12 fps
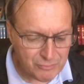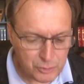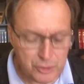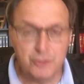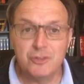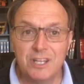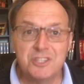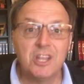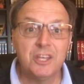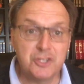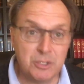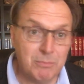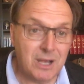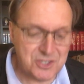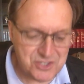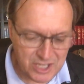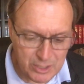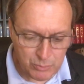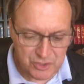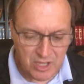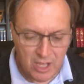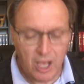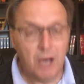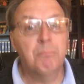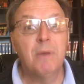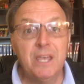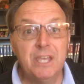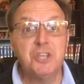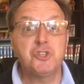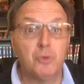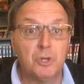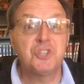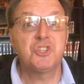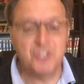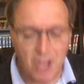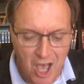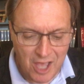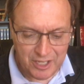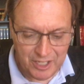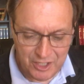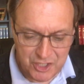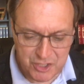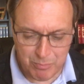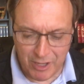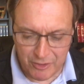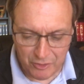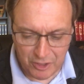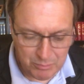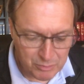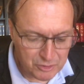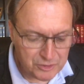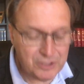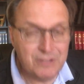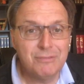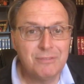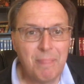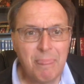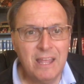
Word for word: or your translation might say he was amazed or astonished by their unbelief.